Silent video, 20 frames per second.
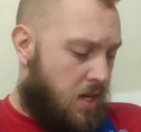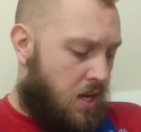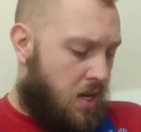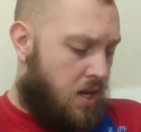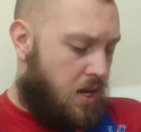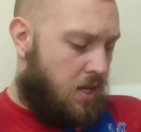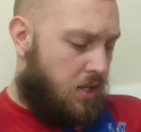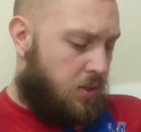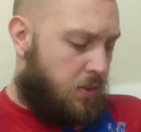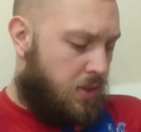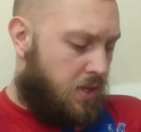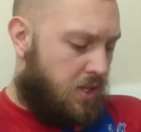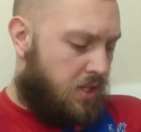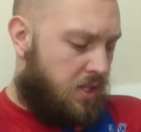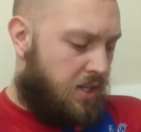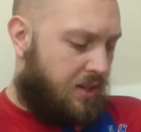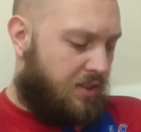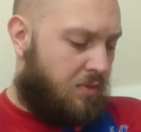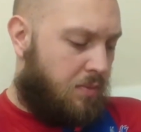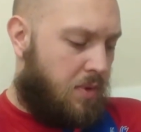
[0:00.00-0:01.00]

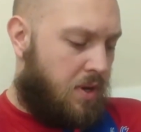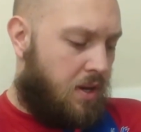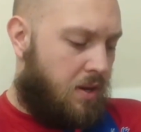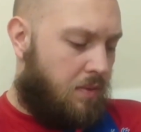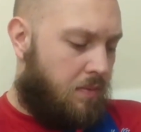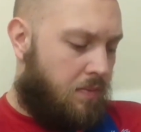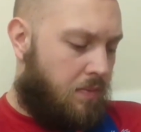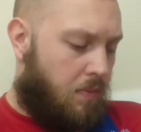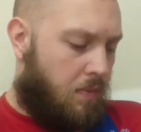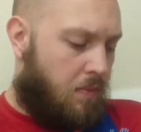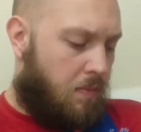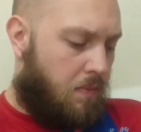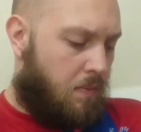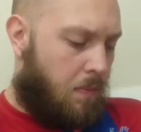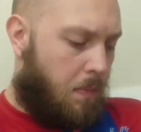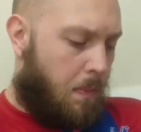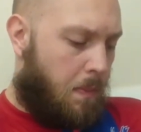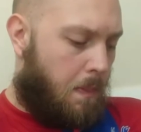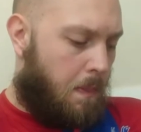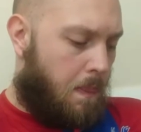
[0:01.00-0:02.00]
26th minute,
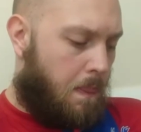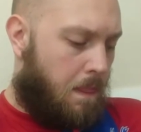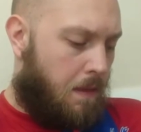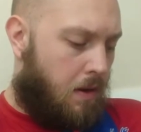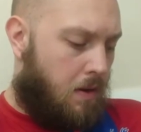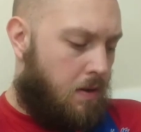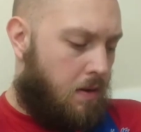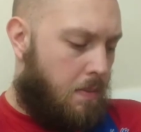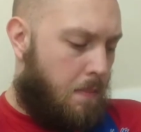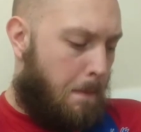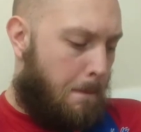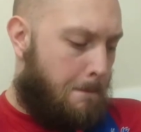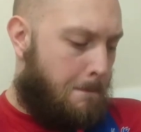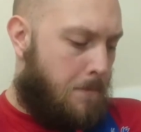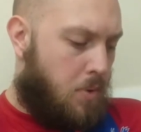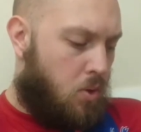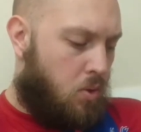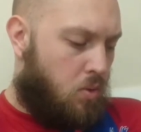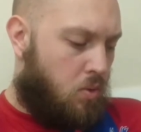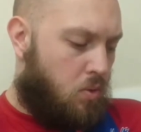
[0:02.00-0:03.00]

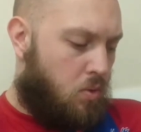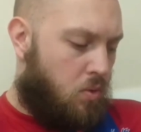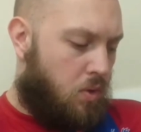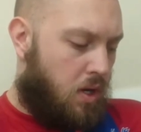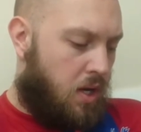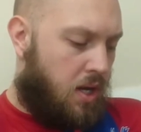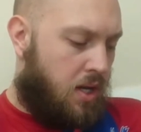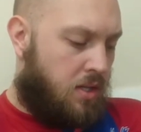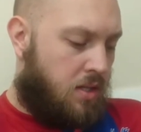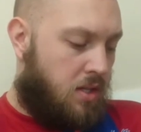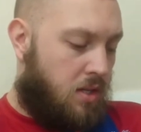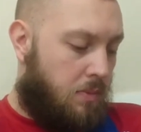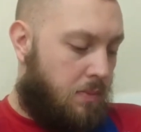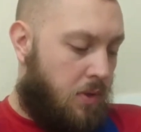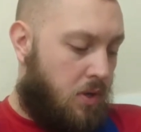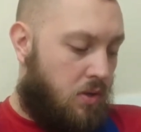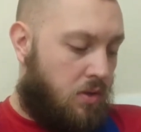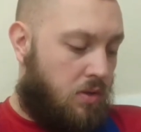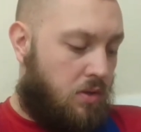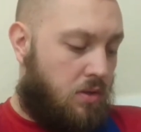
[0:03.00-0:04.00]
ball into the
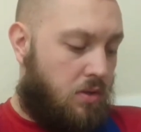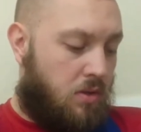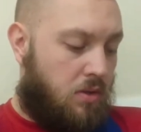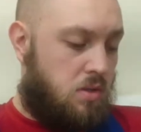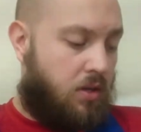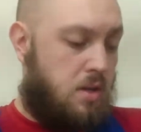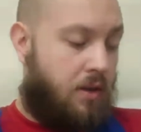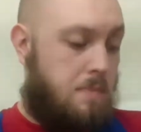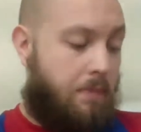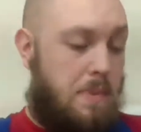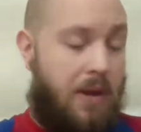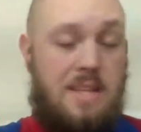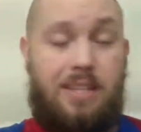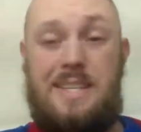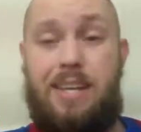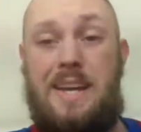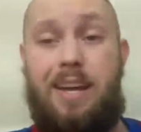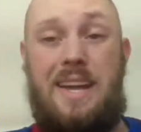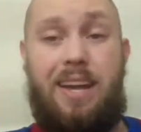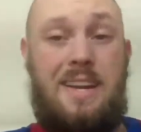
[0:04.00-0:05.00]
box,
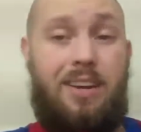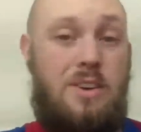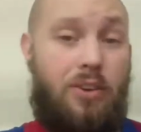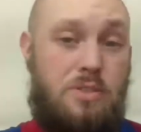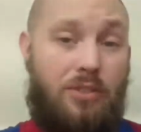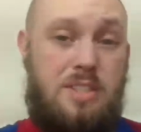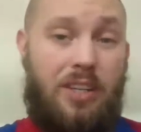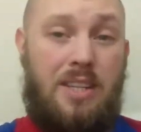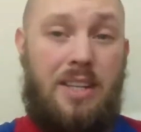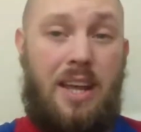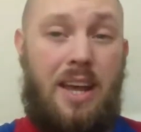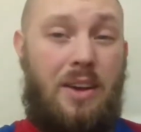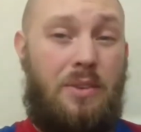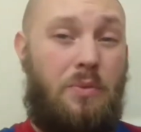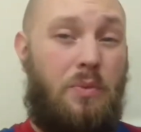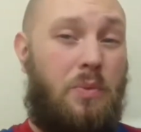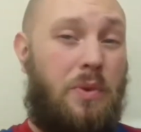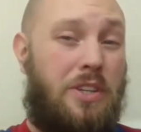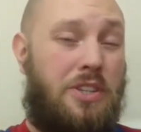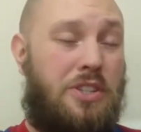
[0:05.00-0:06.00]
Benteke nods it
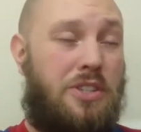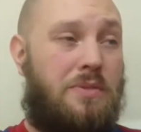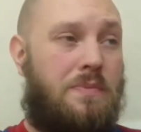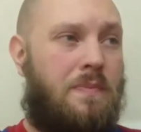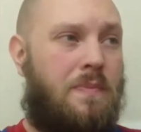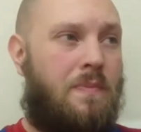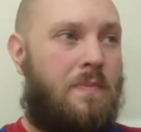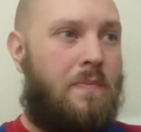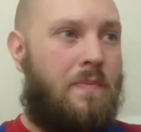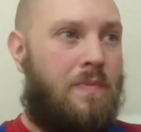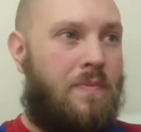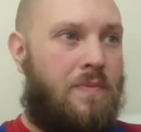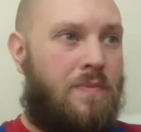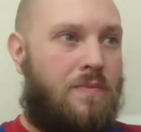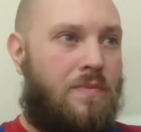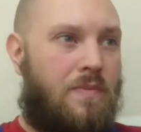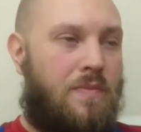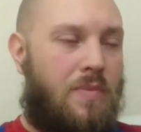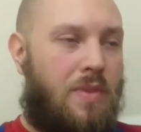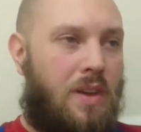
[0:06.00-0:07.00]
down, which
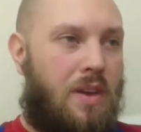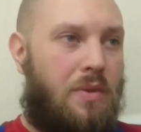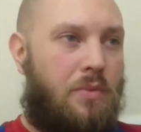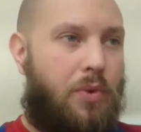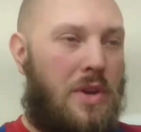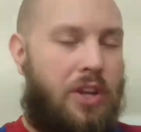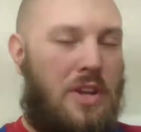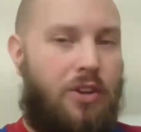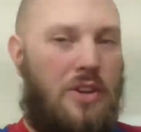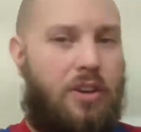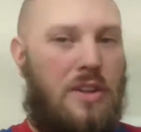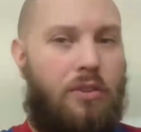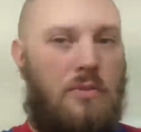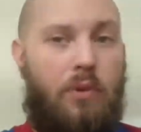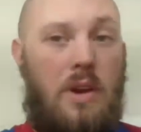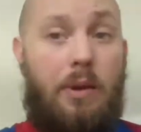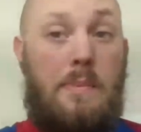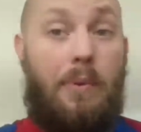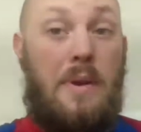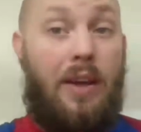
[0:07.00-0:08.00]
when you look at
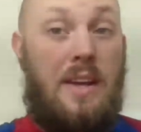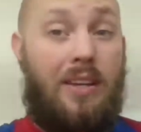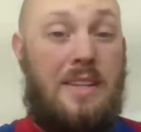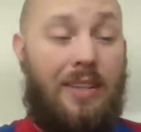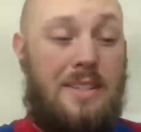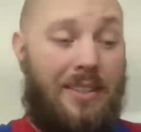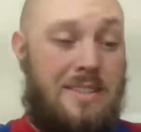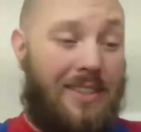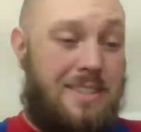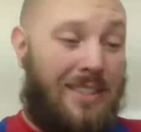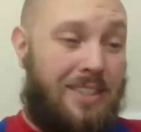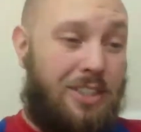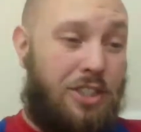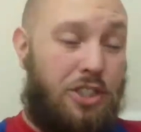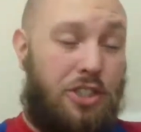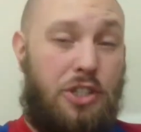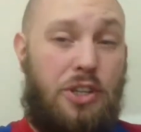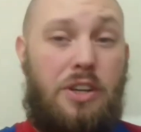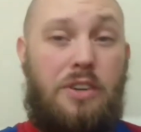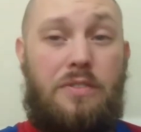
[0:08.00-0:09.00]
the replay
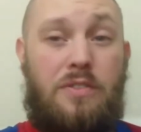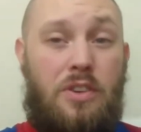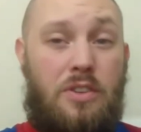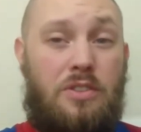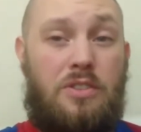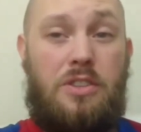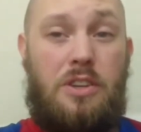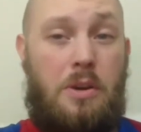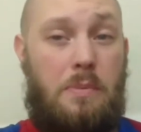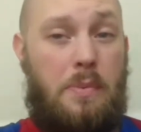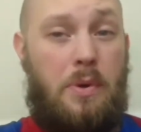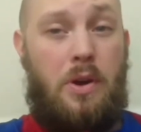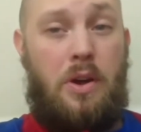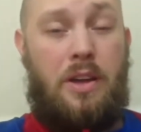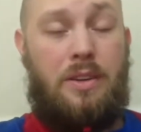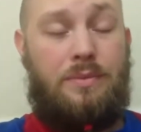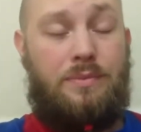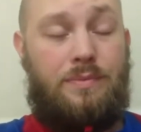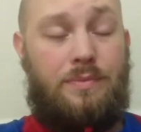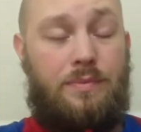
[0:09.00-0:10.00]
should have gone to
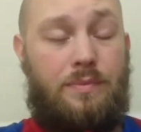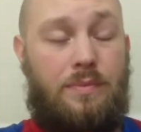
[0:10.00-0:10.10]
goodbye,